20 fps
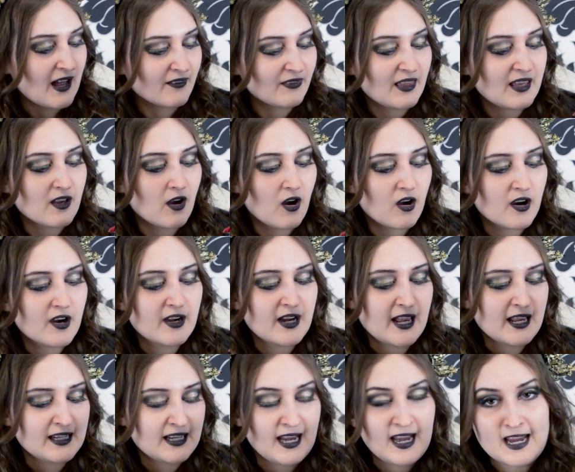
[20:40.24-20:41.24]
They are
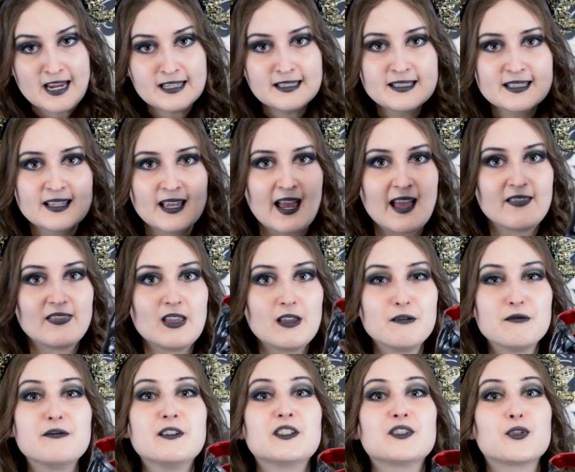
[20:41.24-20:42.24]
an 8 and they
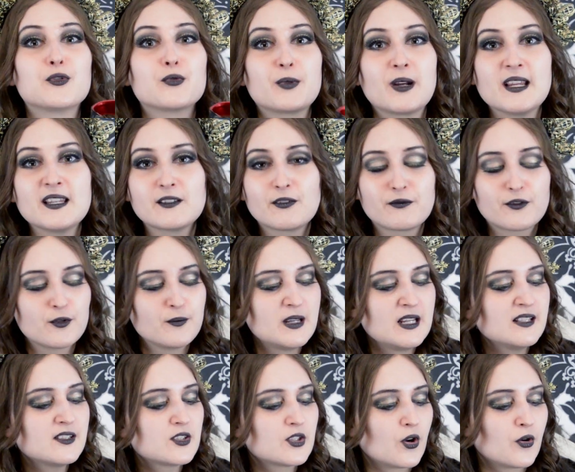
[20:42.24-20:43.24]
fit great for me,
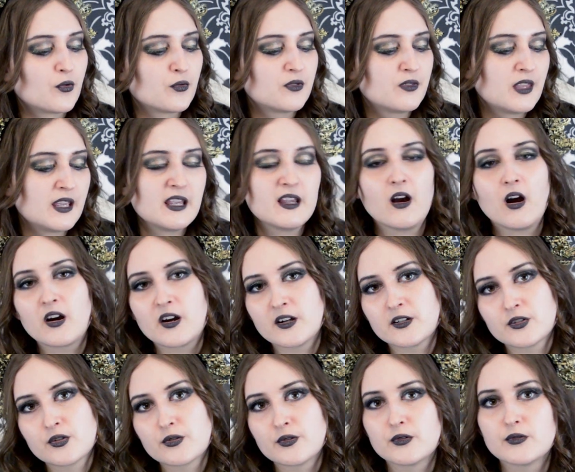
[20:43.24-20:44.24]
so they are
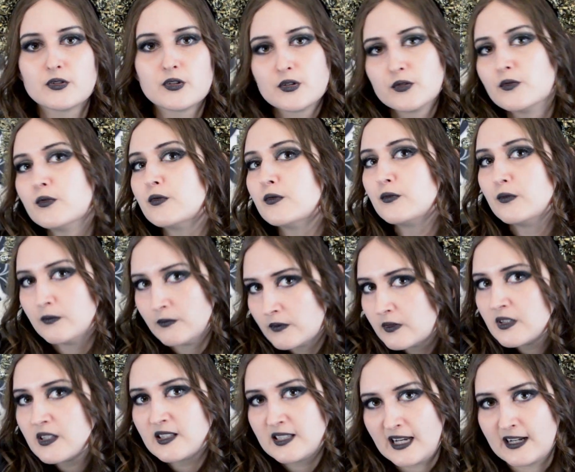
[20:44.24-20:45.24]
true to
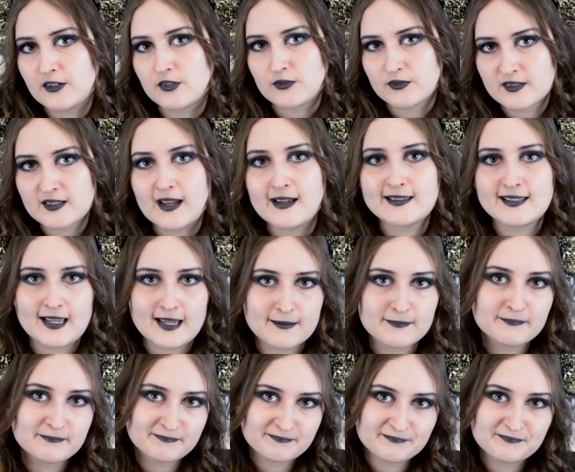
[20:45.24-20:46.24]
standard sizing.
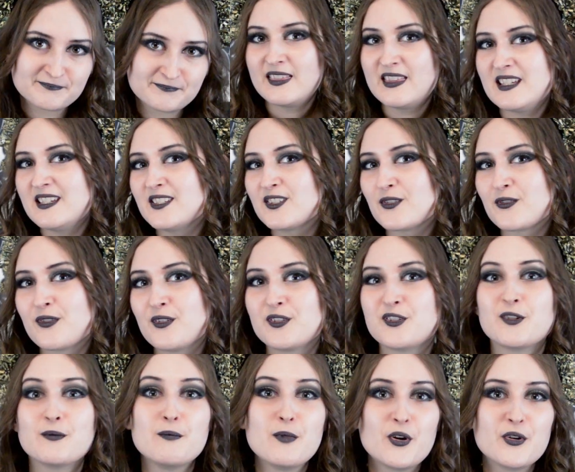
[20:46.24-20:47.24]
These are the
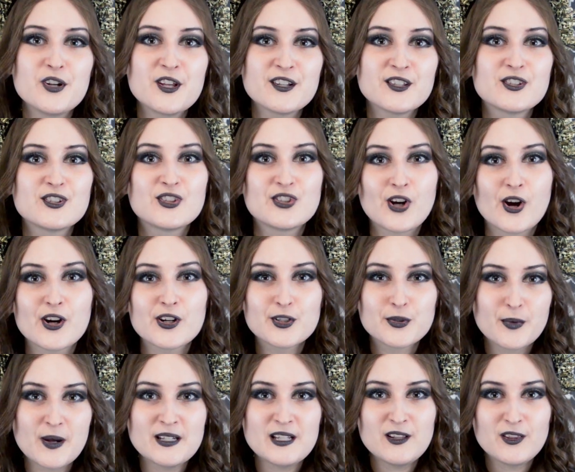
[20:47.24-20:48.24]
Demonia Star
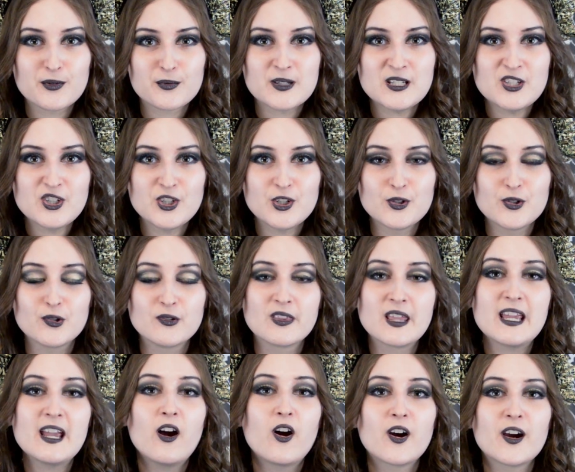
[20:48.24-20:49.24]
23 shoe.
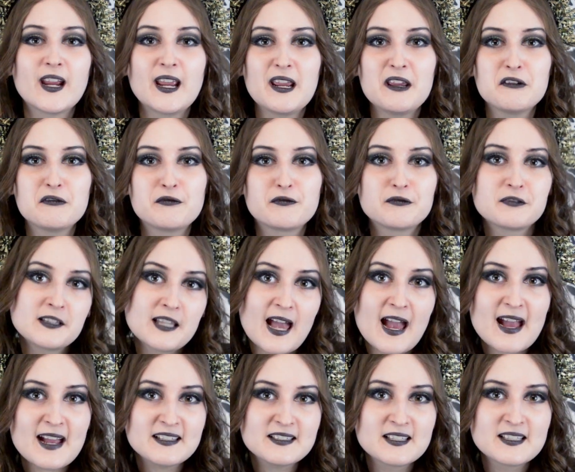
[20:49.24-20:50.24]
They are a
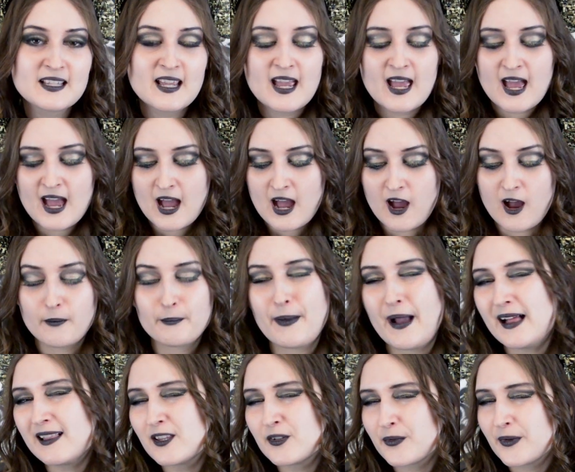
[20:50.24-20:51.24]
flat
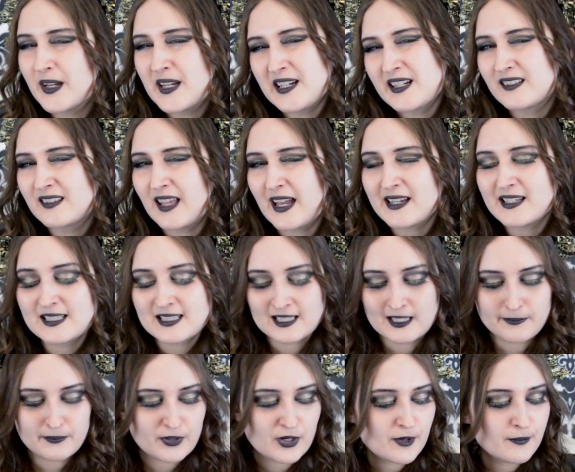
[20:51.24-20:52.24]
ballerina-like
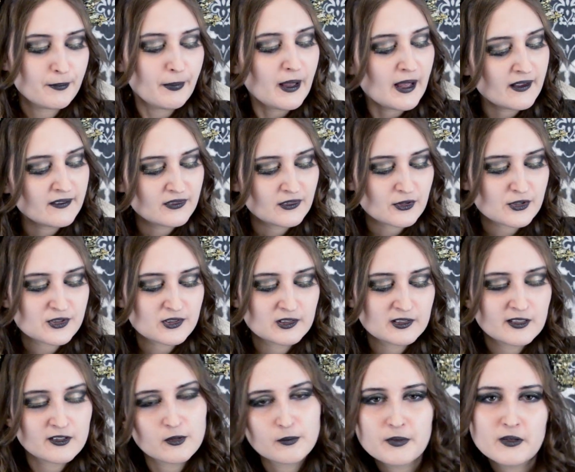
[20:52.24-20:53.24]
slipper, but there's a
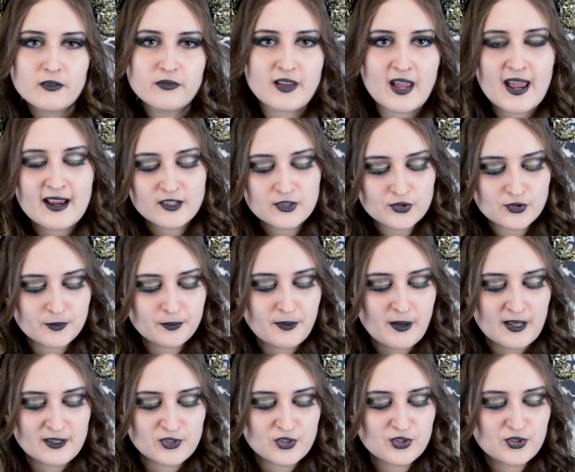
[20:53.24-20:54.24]
little bit of extra
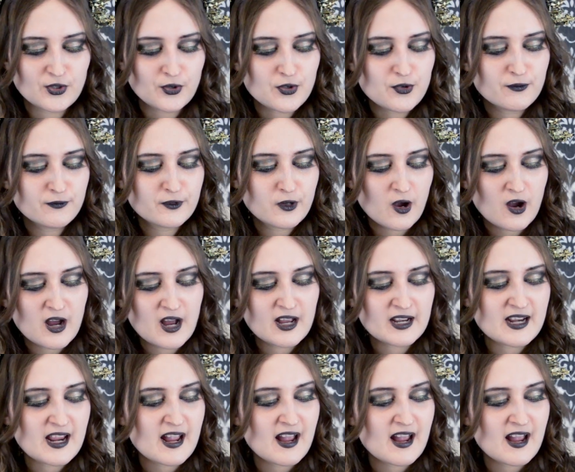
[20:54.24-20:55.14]
punch. So you've got